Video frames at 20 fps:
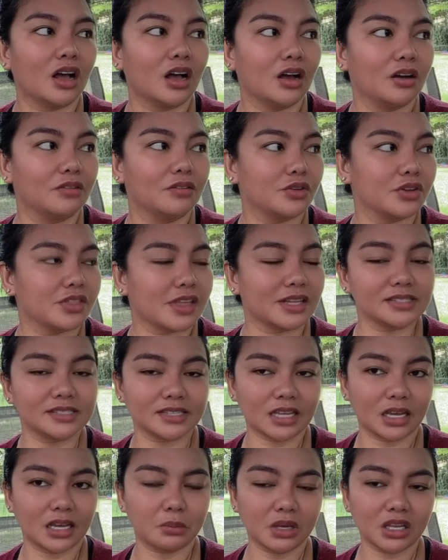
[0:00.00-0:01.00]
for that
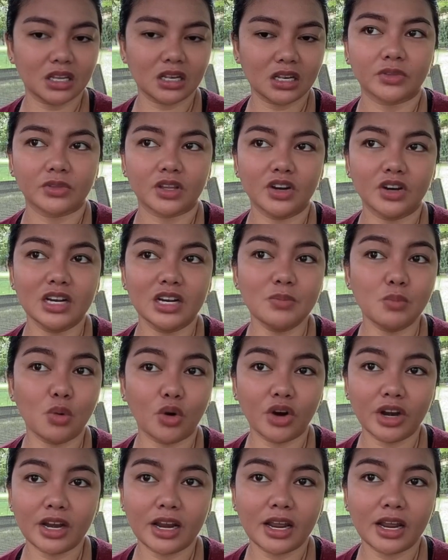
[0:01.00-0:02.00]
segment. Early
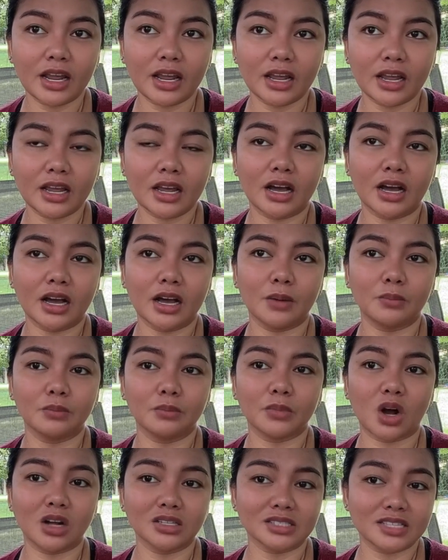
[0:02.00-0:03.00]
morning
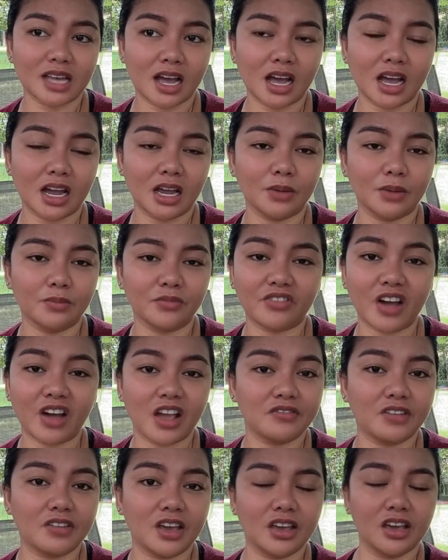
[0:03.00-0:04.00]
call time,
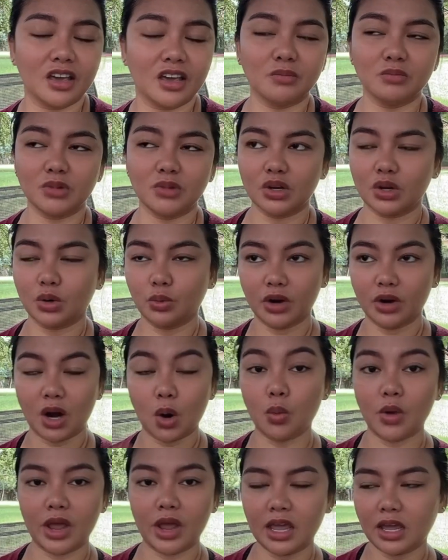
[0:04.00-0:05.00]
5 a.m. You know, we're
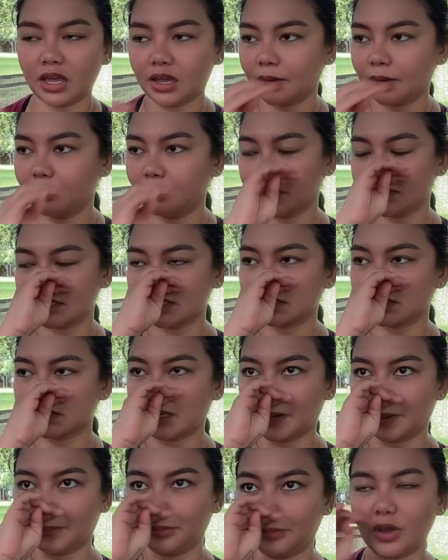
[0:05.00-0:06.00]
awake because
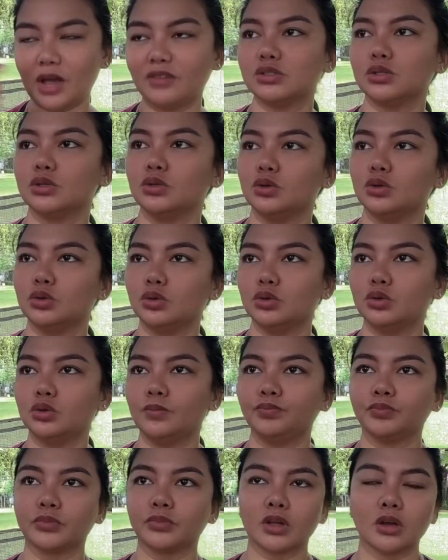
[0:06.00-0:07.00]
we have to
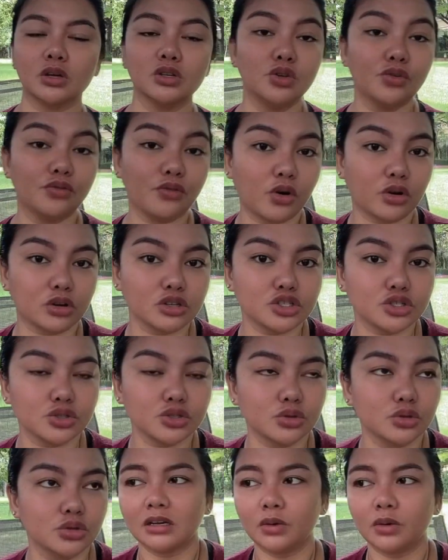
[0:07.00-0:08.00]
do photo
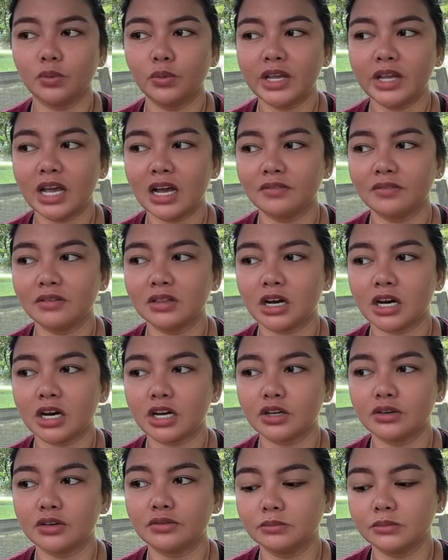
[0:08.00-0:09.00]
shoot. We have a lot
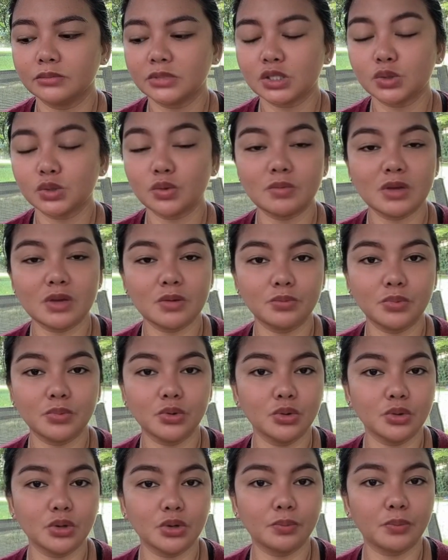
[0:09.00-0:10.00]
of swimming
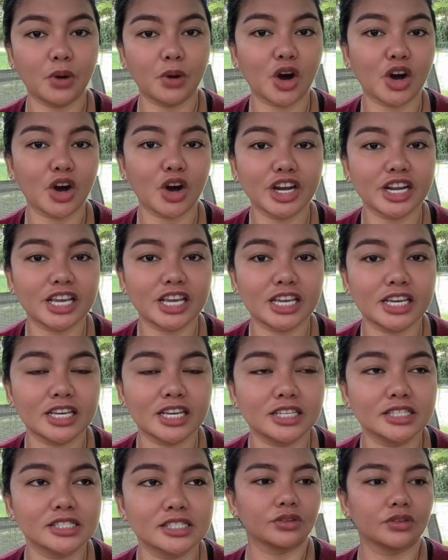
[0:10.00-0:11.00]
pool
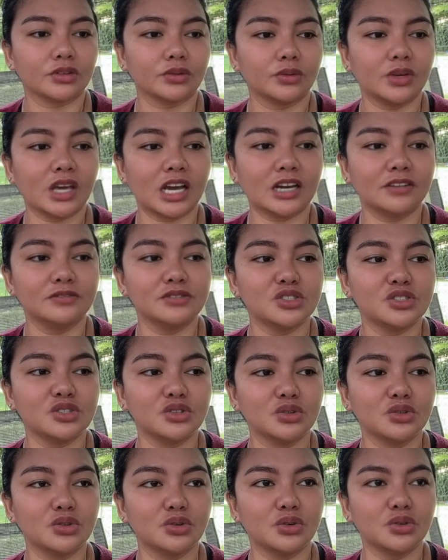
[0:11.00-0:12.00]
parties. We have
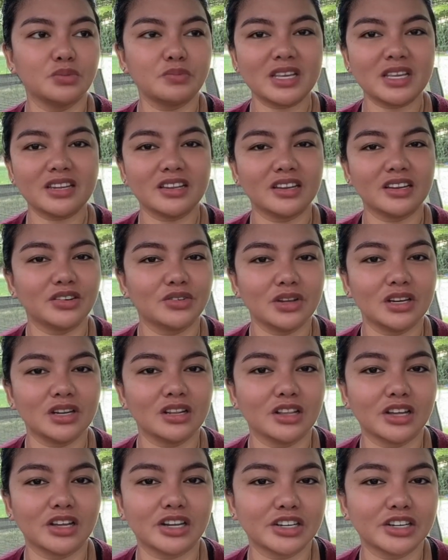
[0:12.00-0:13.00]
to meet and greet a lot of